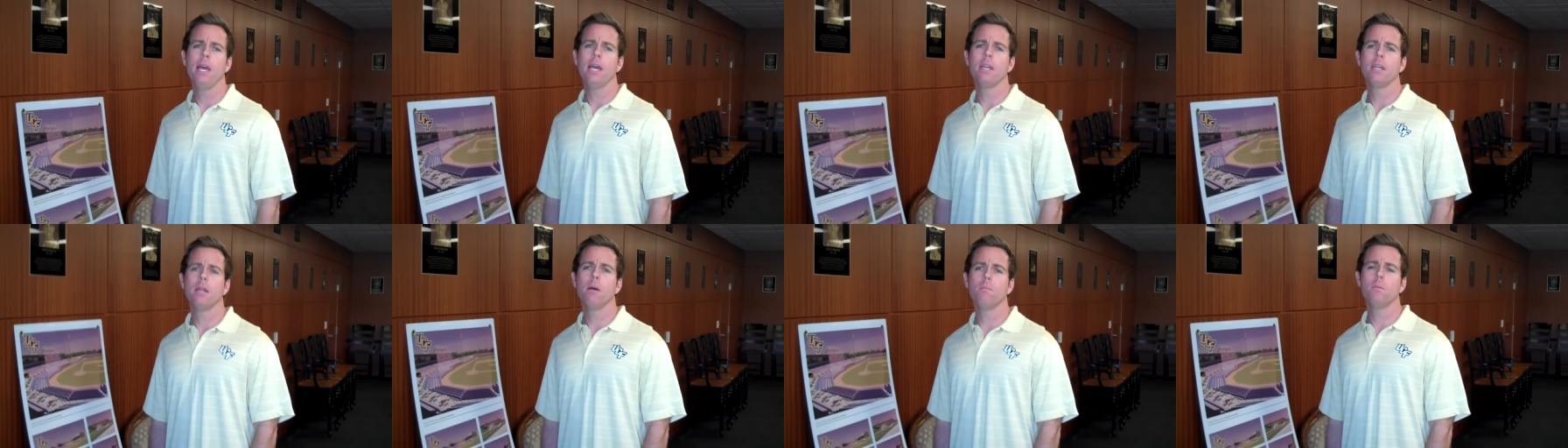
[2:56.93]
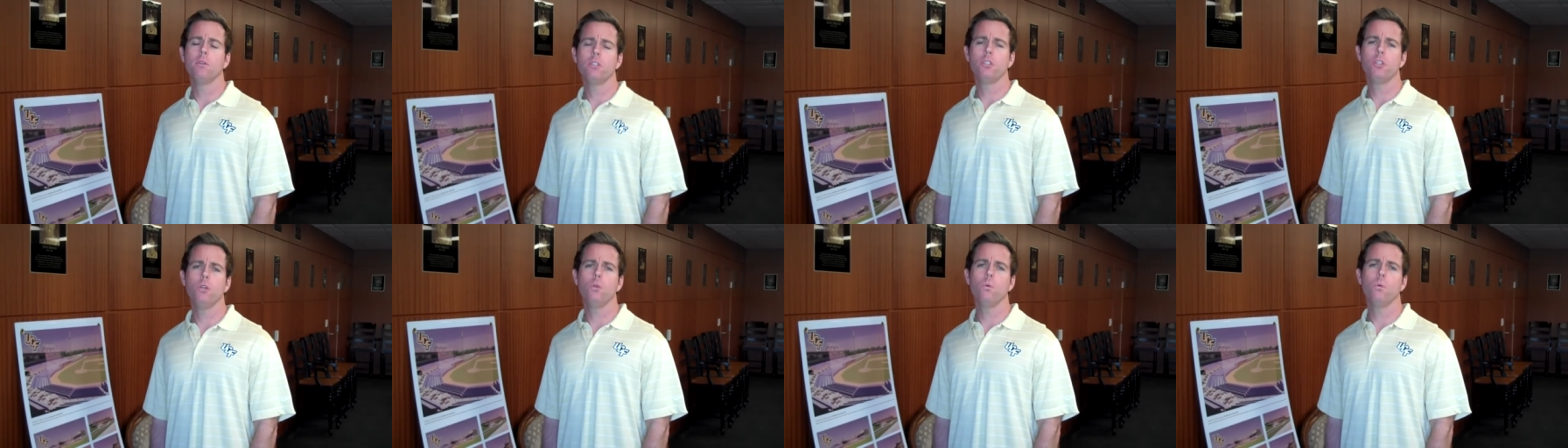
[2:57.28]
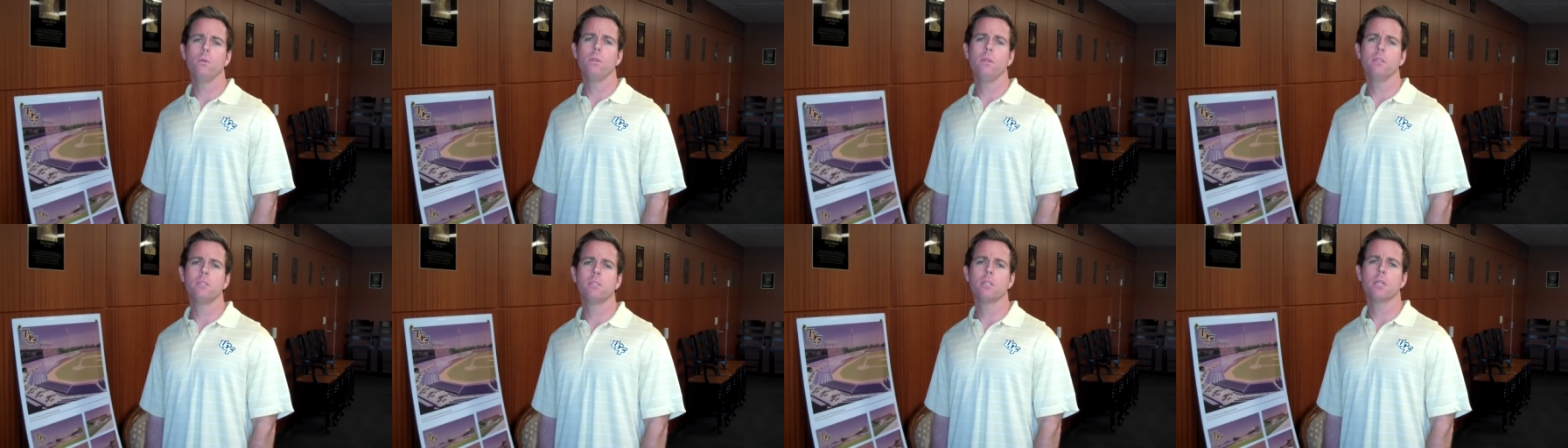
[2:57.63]
and number two,
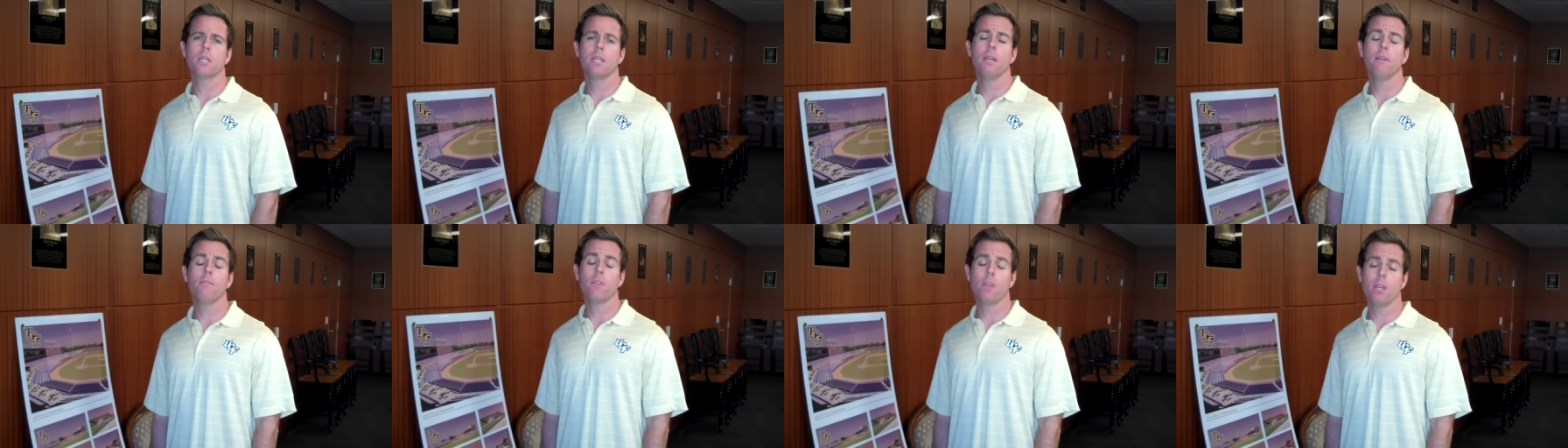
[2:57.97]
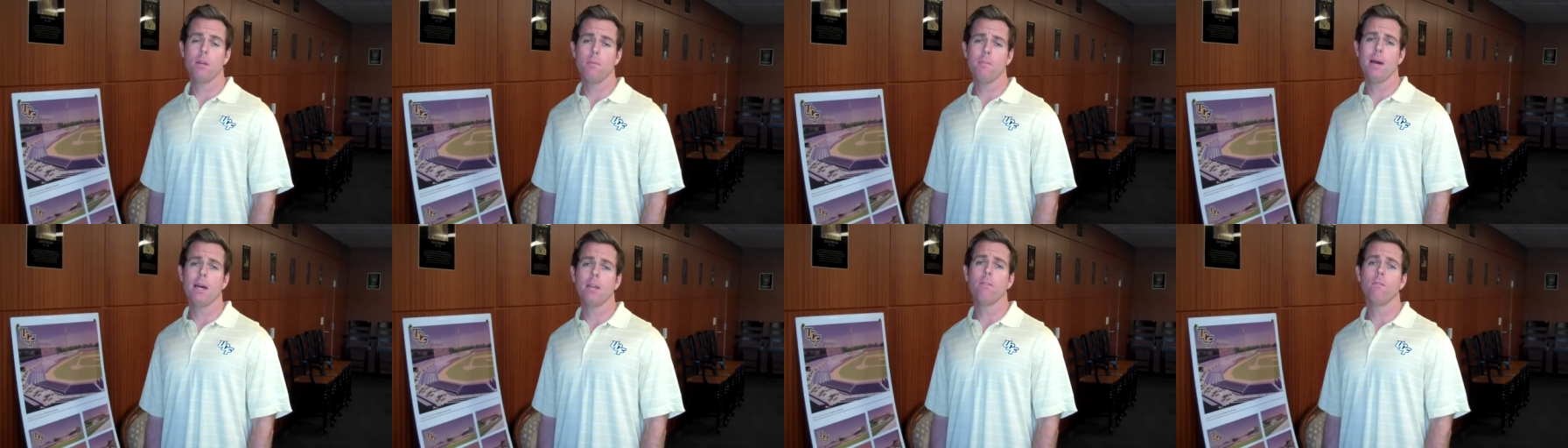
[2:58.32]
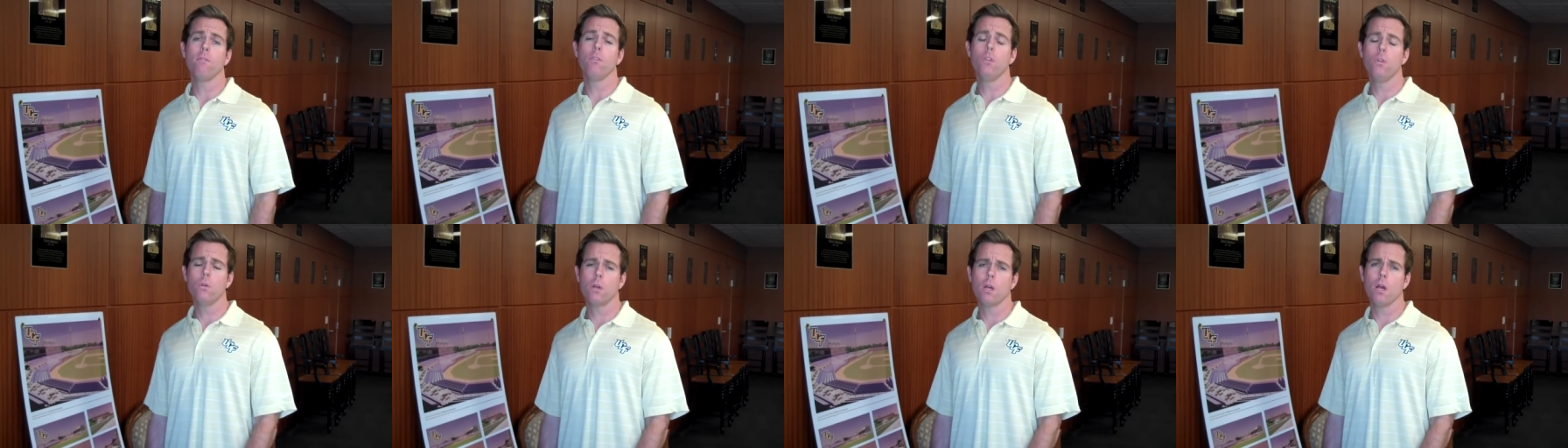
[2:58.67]
with a significant amount
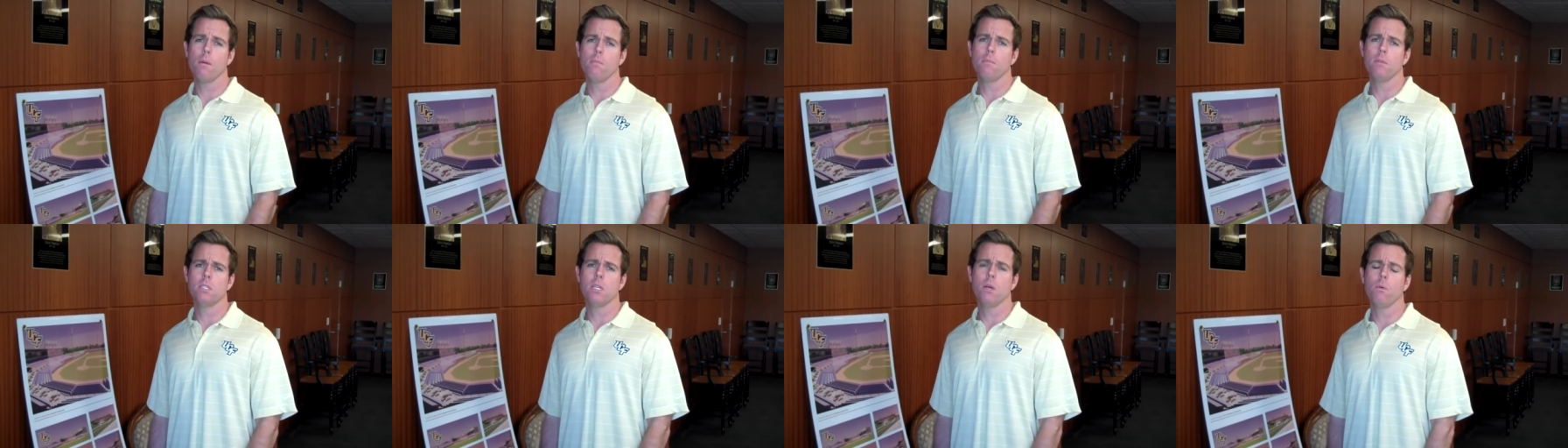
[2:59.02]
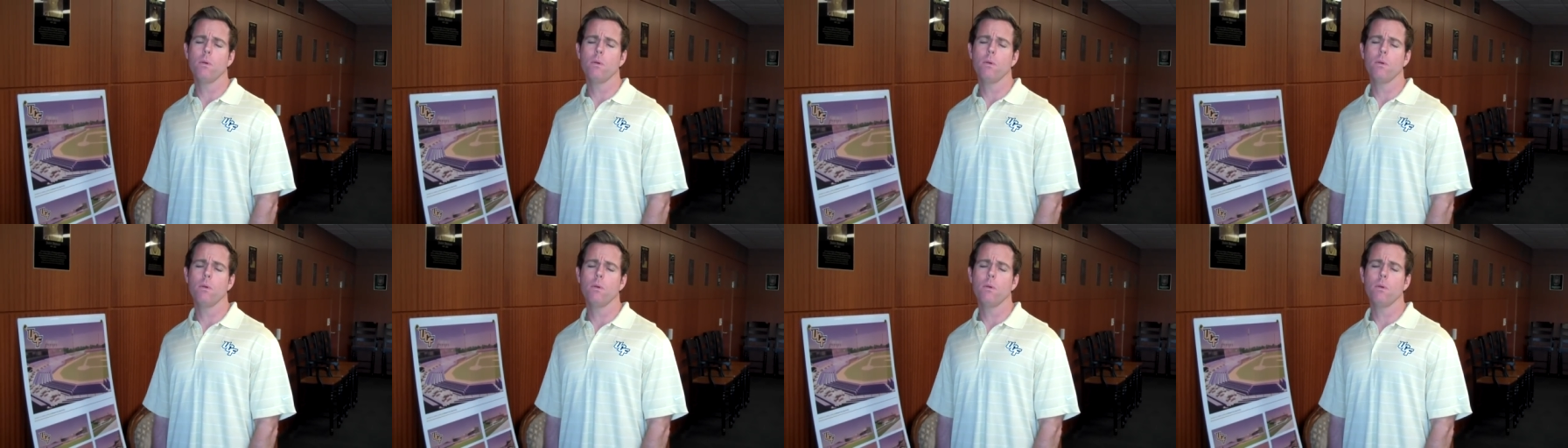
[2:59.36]
of newcomers